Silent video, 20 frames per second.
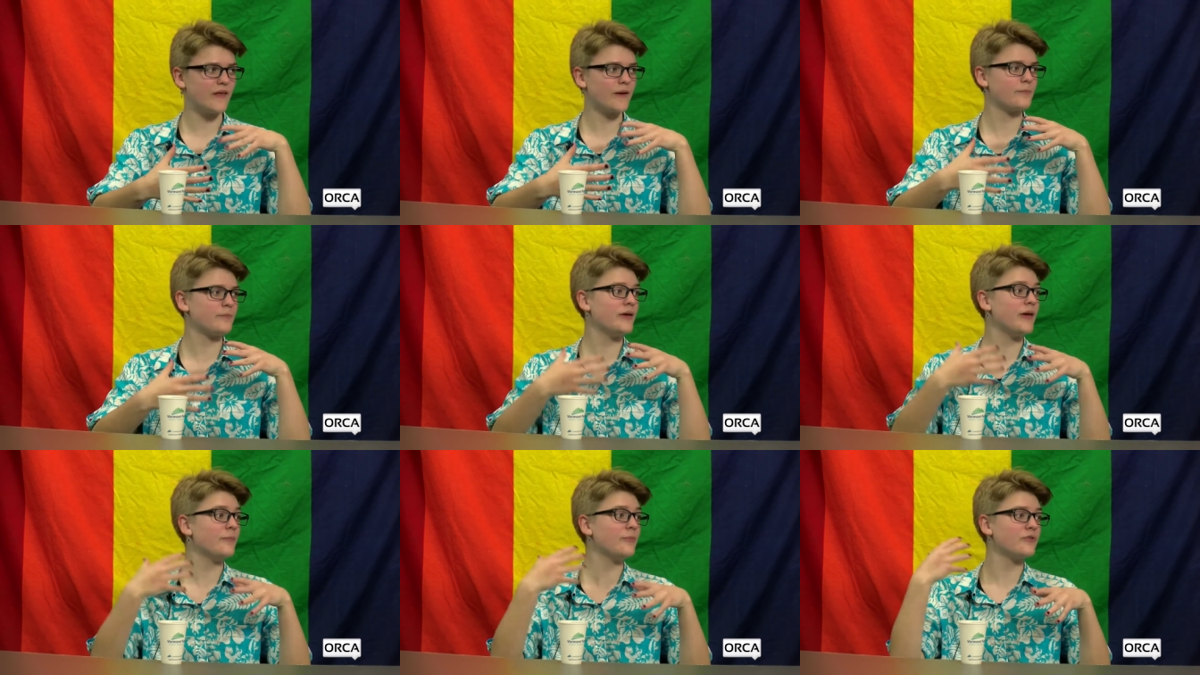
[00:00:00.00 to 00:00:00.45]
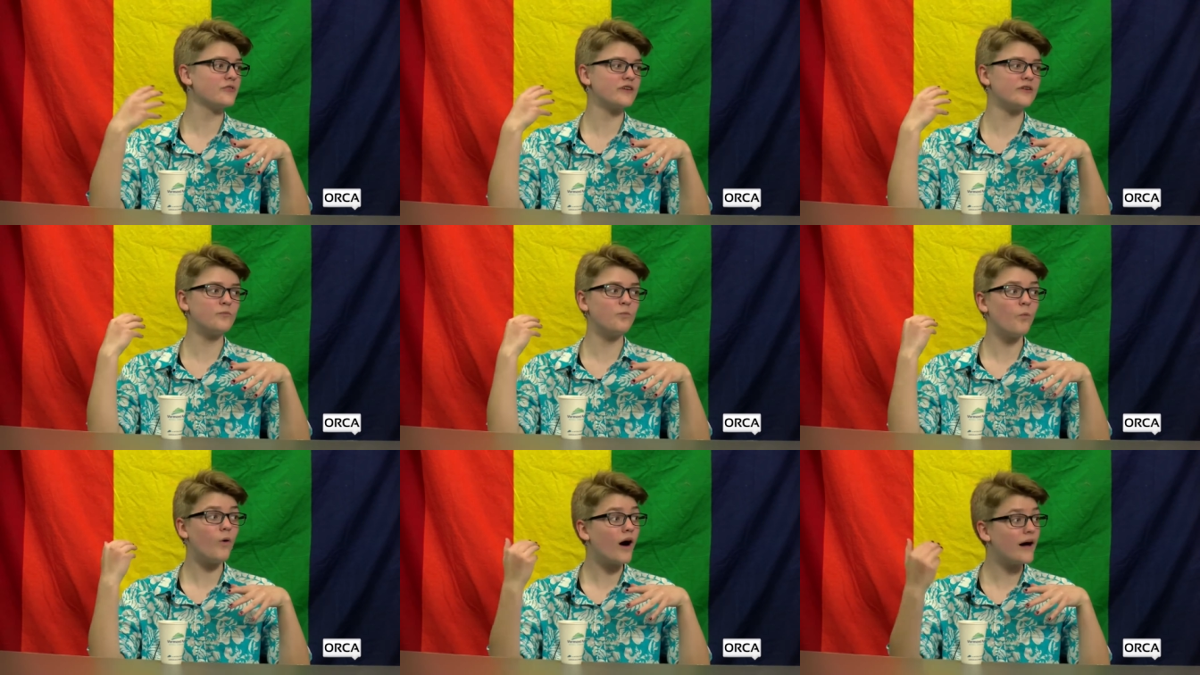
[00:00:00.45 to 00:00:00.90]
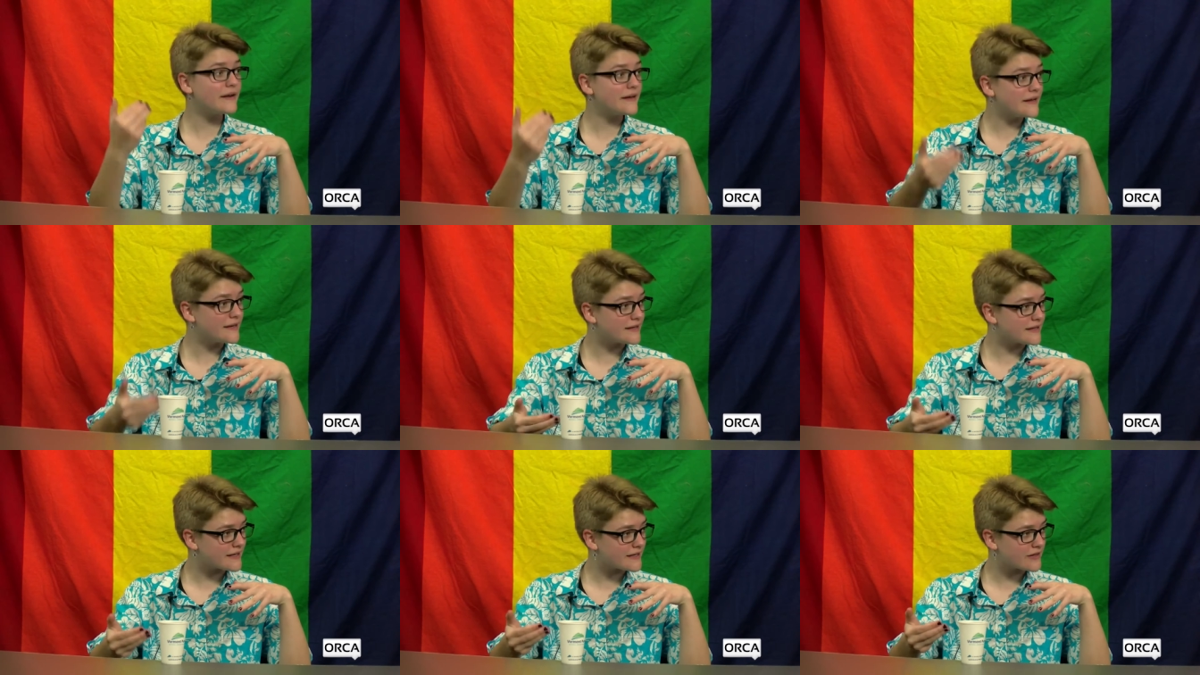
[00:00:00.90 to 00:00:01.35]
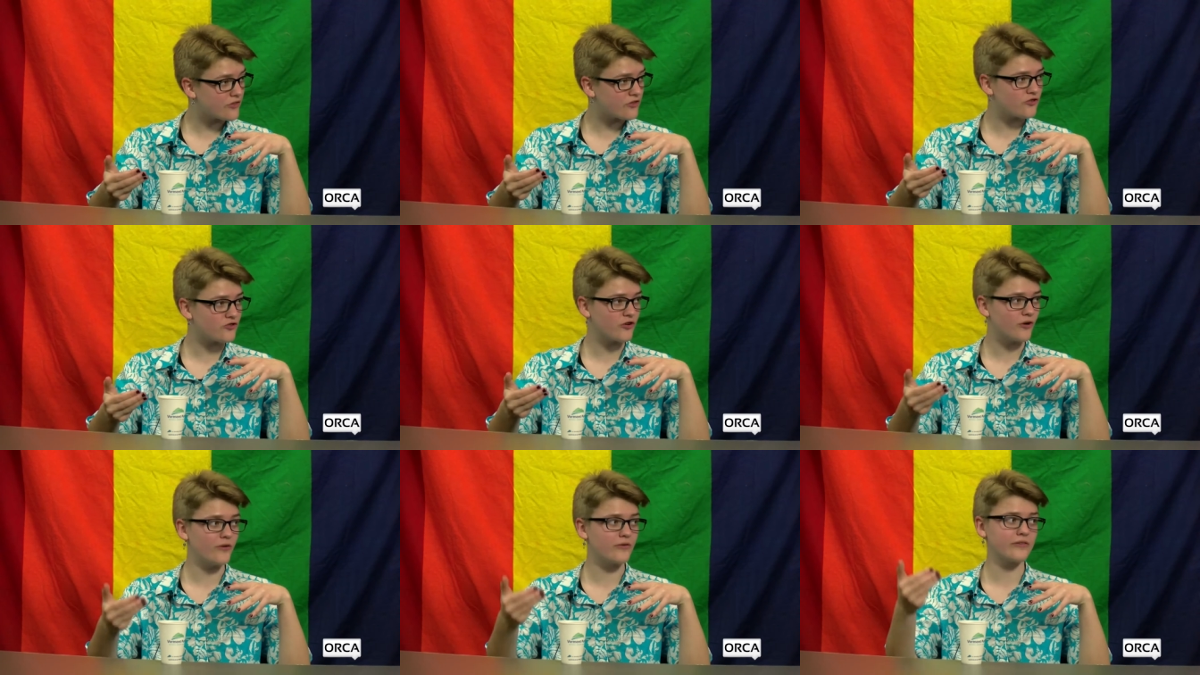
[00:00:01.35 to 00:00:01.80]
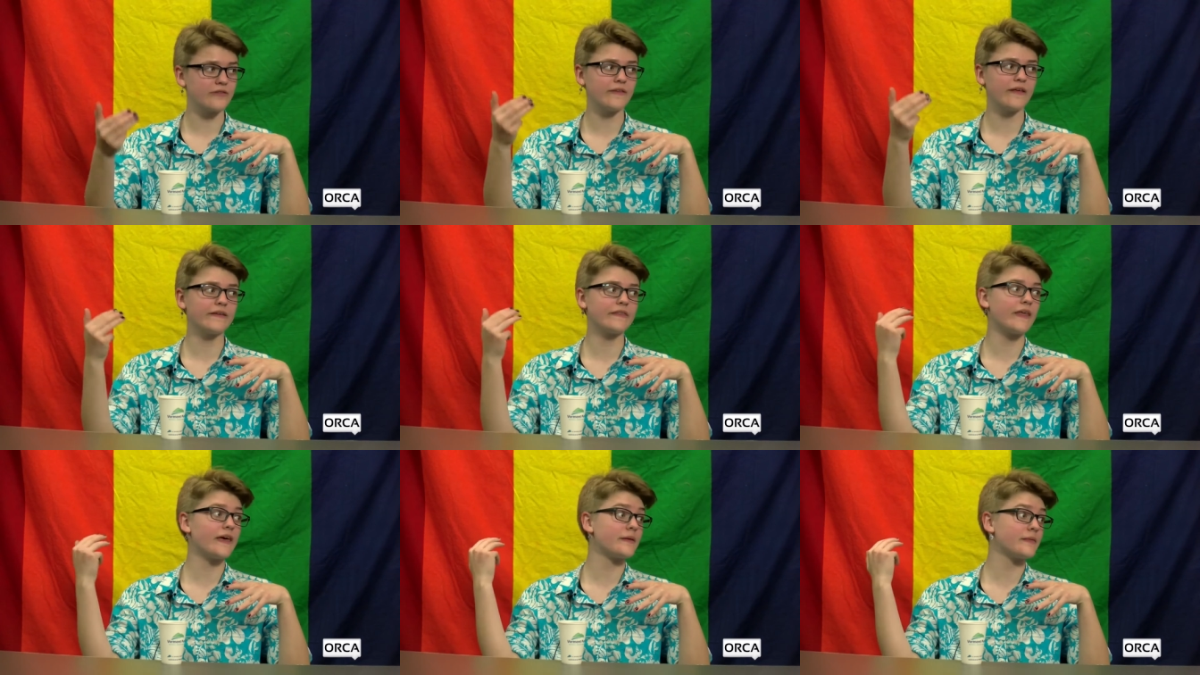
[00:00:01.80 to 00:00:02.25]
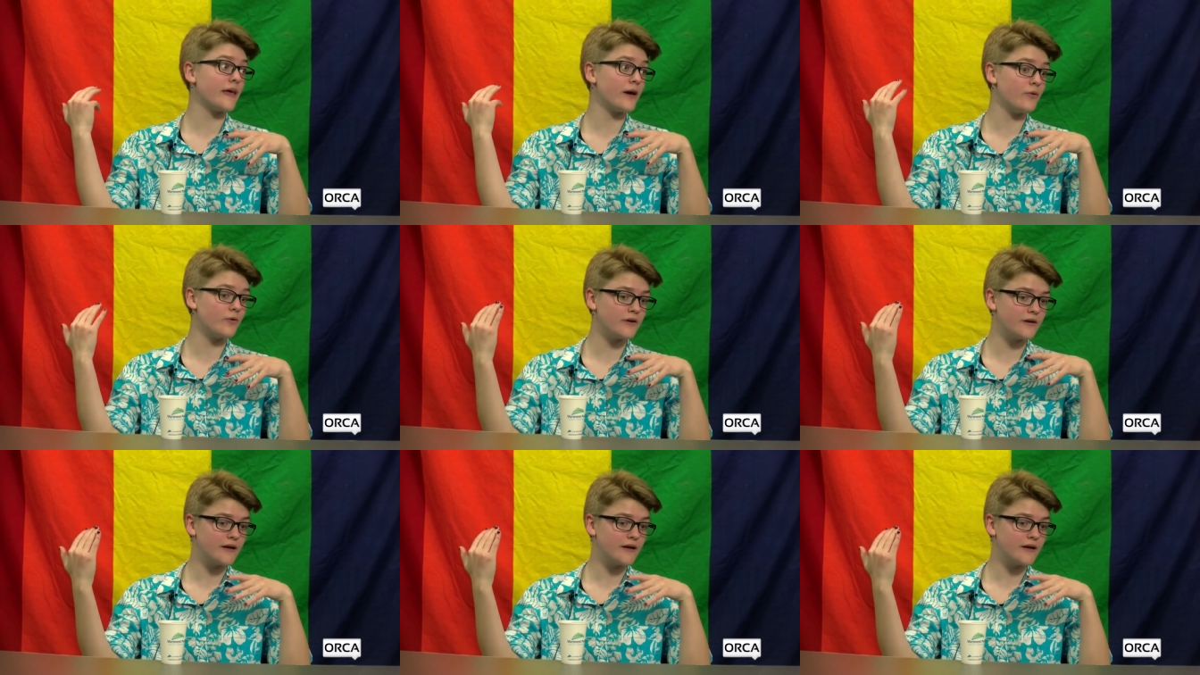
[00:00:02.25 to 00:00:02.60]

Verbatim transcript: Like people didn't want it in kids shows. It, was like, like, they would